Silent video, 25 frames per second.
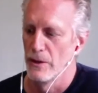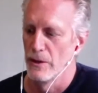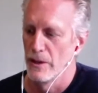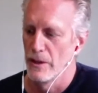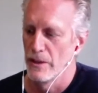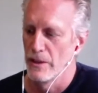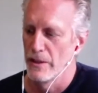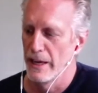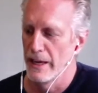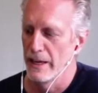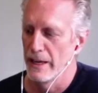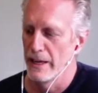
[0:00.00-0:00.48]

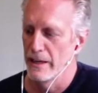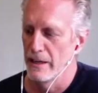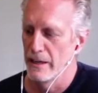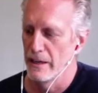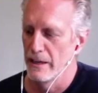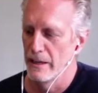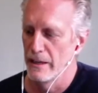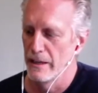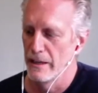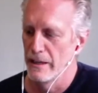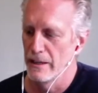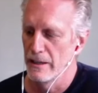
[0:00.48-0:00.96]
that
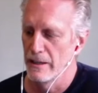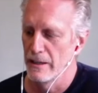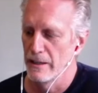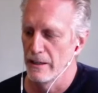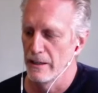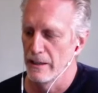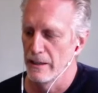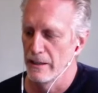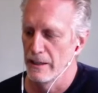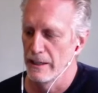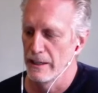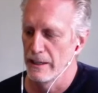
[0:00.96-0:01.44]
uh,
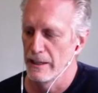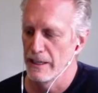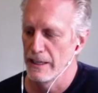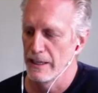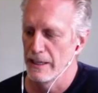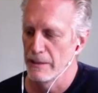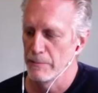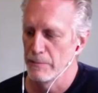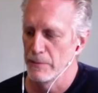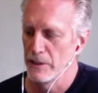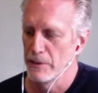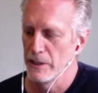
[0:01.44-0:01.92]
it
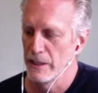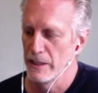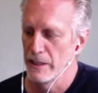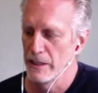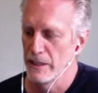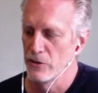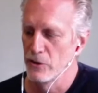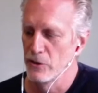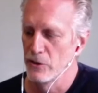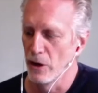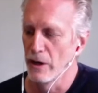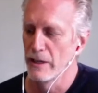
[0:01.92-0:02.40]
had it
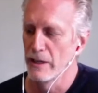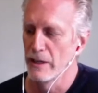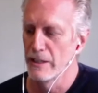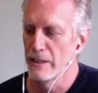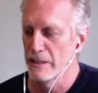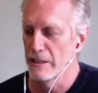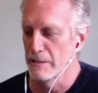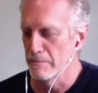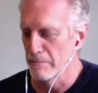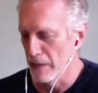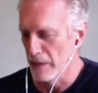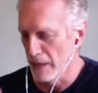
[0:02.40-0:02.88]
had dawned
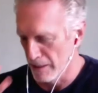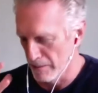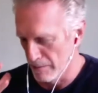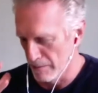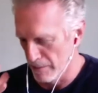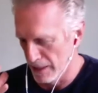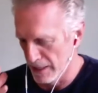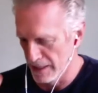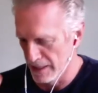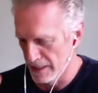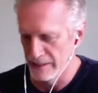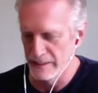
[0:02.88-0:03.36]
in my
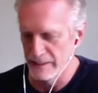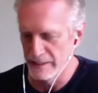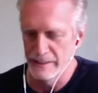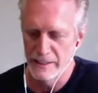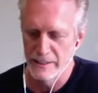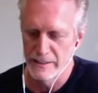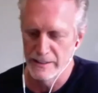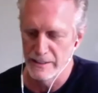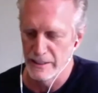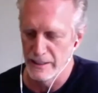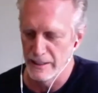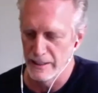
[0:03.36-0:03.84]
mind at
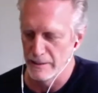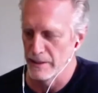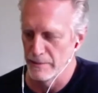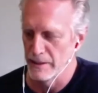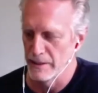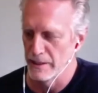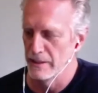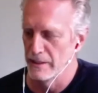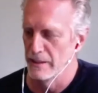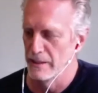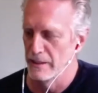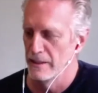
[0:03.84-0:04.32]
that time
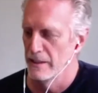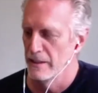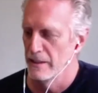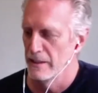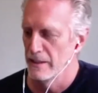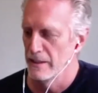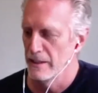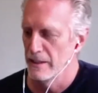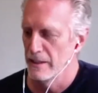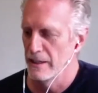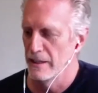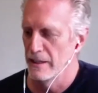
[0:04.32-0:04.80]
that
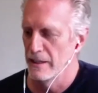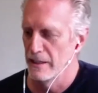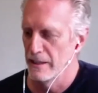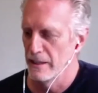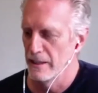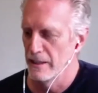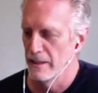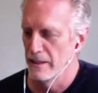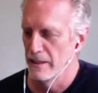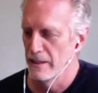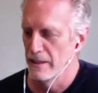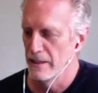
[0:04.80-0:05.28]
that
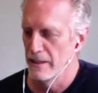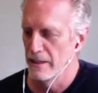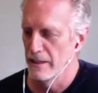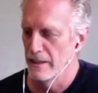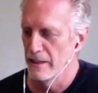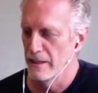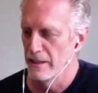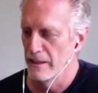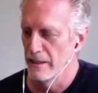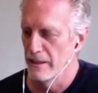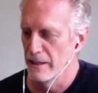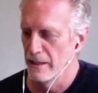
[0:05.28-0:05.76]
uh,
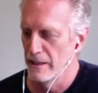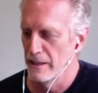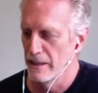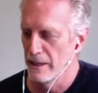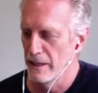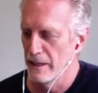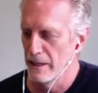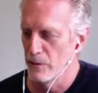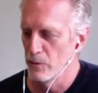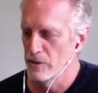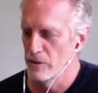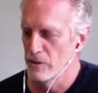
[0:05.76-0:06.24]

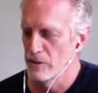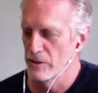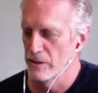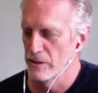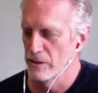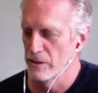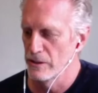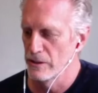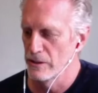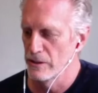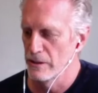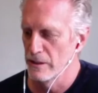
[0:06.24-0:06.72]
I was
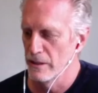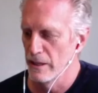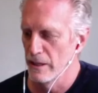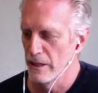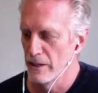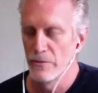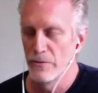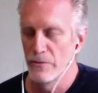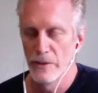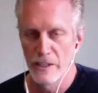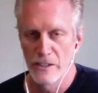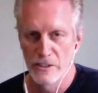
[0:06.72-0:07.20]

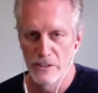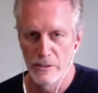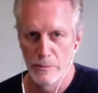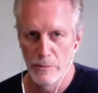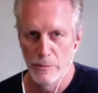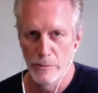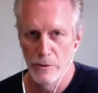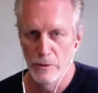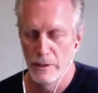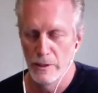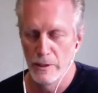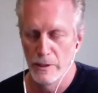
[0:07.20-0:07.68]

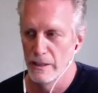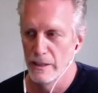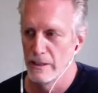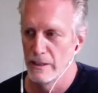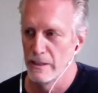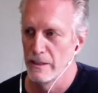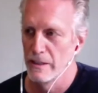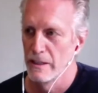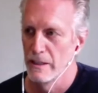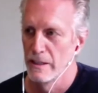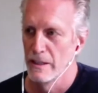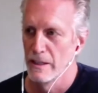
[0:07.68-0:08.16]
unfixable
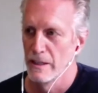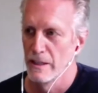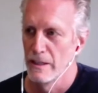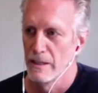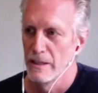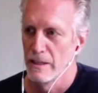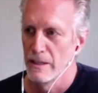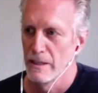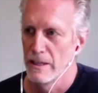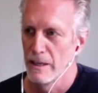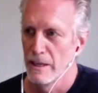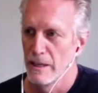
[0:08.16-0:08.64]
and
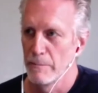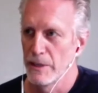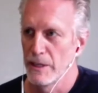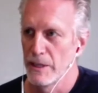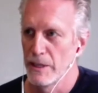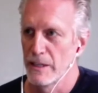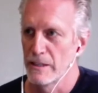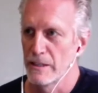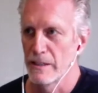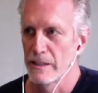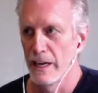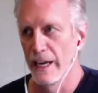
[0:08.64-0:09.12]
yet
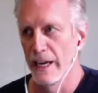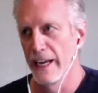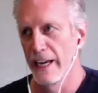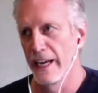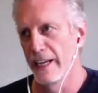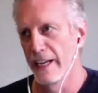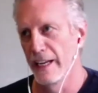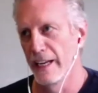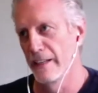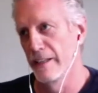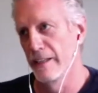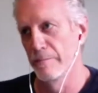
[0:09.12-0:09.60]
because I
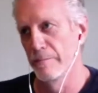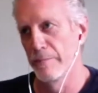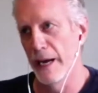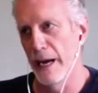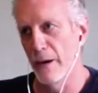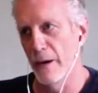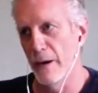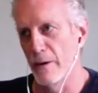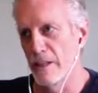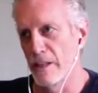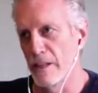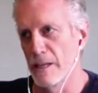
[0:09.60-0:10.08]
had
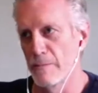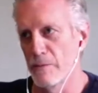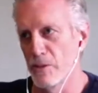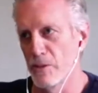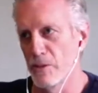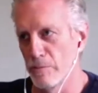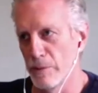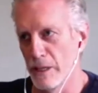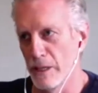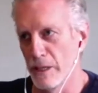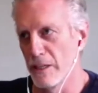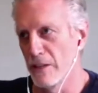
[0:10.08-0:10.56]
empowered them as
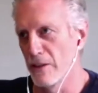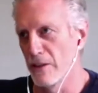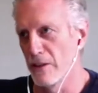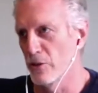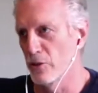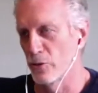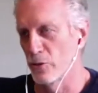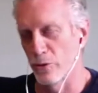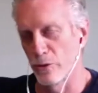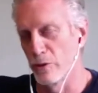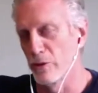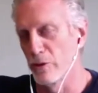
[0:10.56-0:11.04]
being the
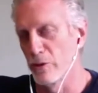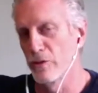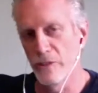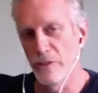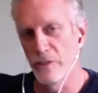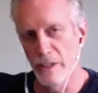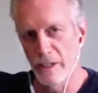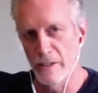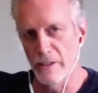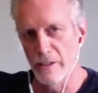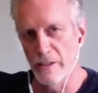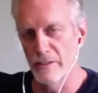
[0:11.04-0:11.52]
true
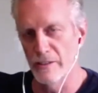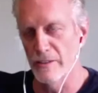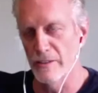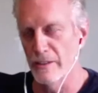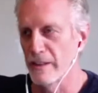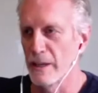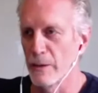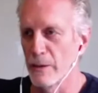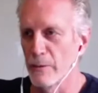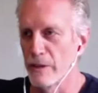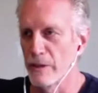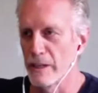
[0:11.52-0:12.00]
seeker,
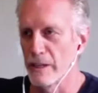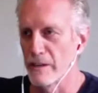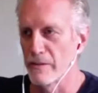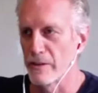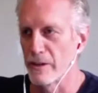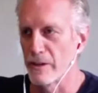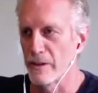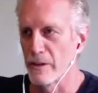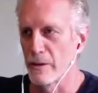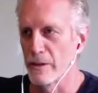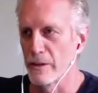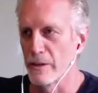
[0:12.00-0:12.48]
they were never
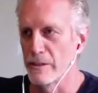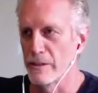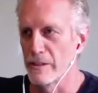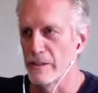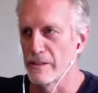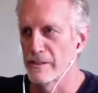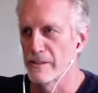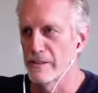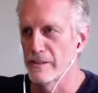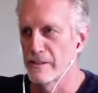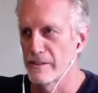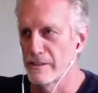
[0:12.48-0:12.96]
going to
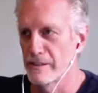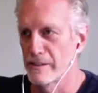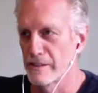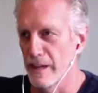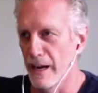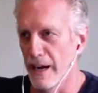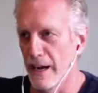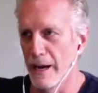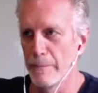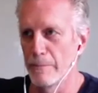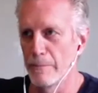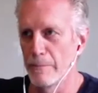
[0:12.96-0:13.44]

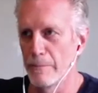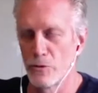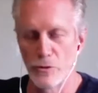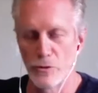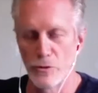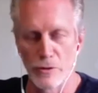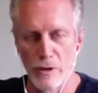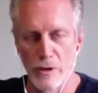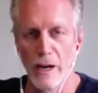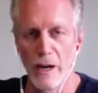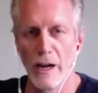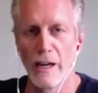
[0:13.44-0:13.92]
stop
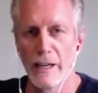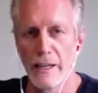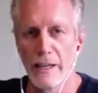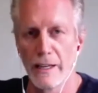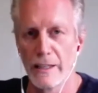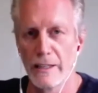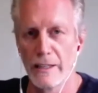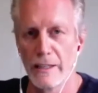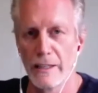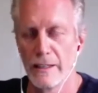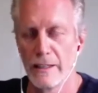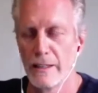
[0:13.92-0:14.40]

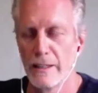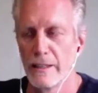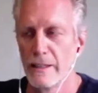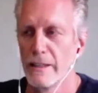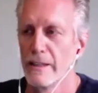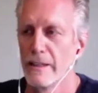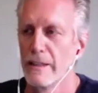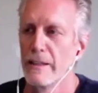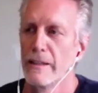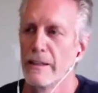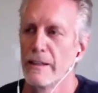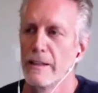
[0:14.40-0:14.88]
trying.
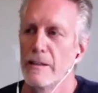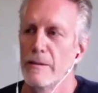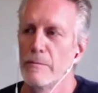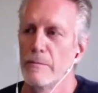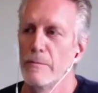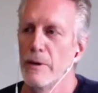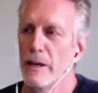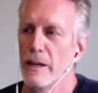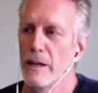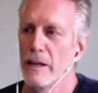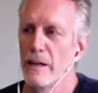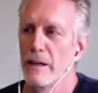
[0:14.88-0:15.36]

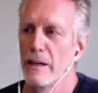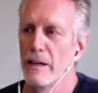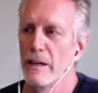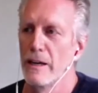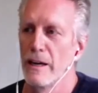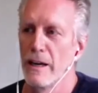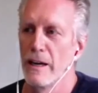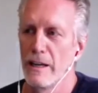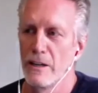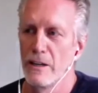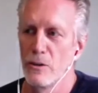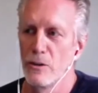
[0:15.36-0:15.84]
But
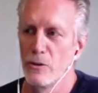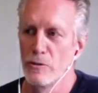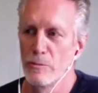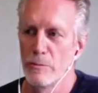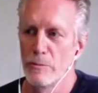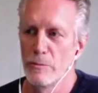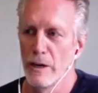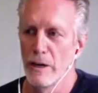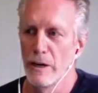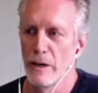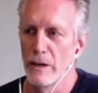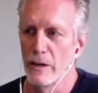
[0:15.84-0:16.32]
I knew in
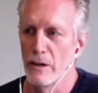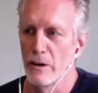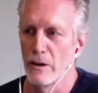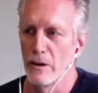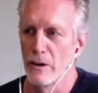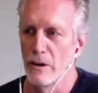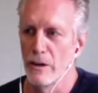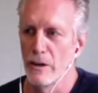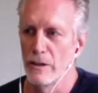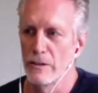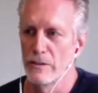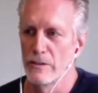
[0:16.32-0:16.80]
my heart of
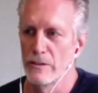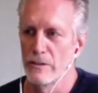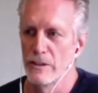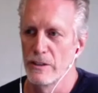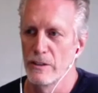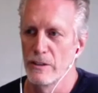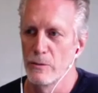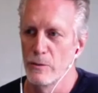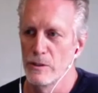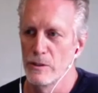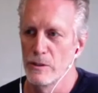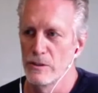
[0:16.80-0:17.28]
hearts
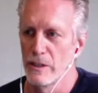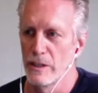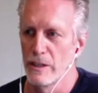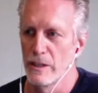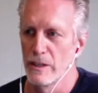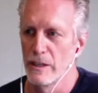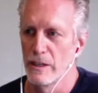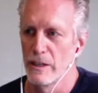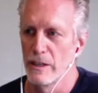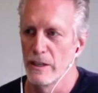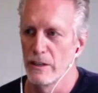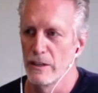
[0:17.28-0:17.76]
it was a,
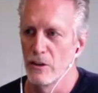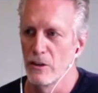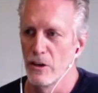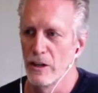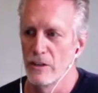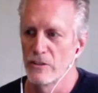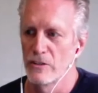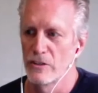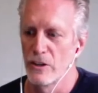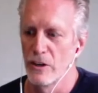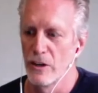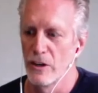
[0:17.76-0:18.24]
a
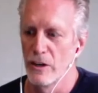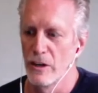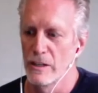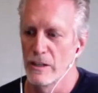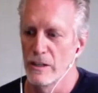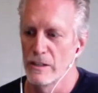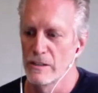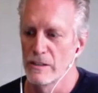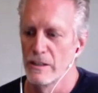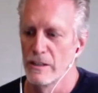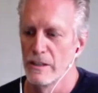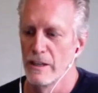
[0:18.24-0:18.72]
lost
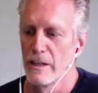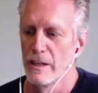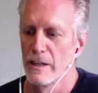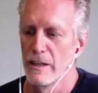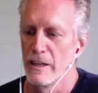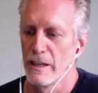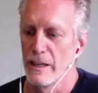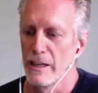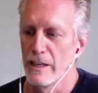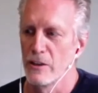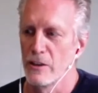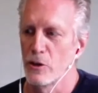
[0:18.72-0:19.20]
cause.
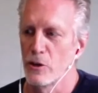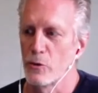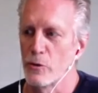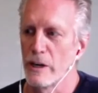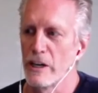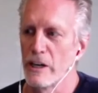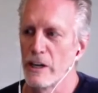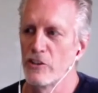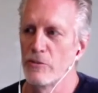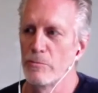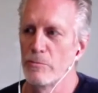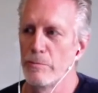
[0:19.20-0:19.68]
And the
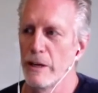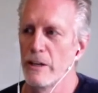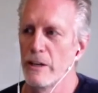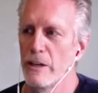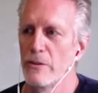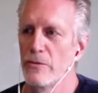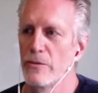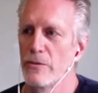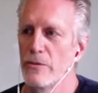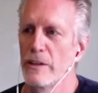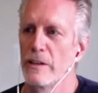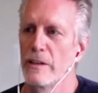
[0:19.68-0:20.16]
greatest
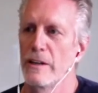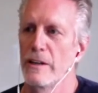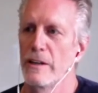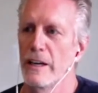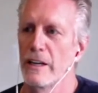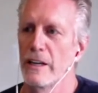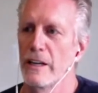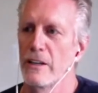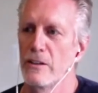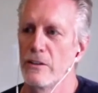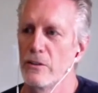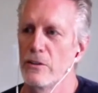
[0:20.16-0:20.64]
benefit I
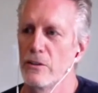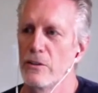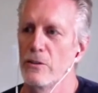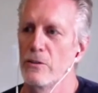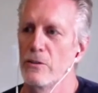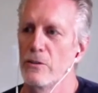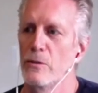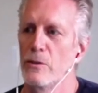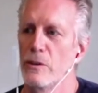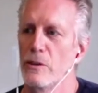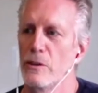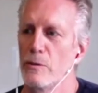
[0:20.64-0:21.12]
could
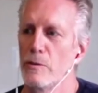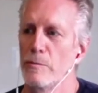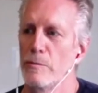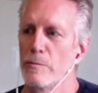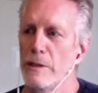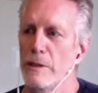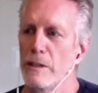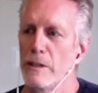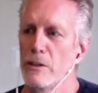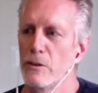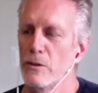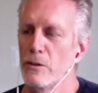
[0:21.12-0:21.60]
do it would
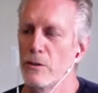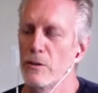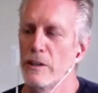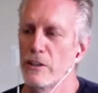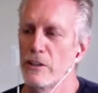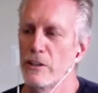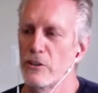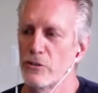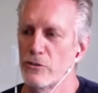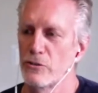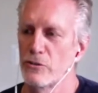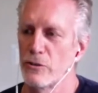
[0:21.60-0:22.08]
be to
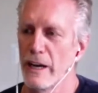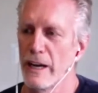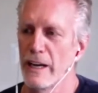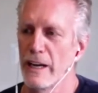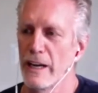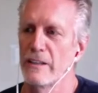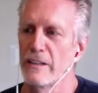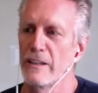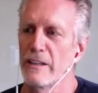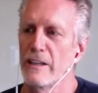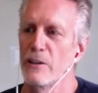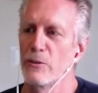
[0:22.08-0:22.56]

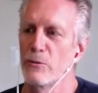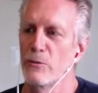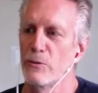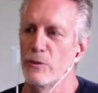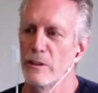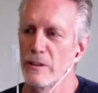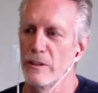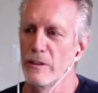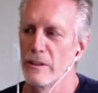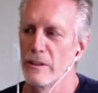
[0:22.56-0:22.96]
extract and re-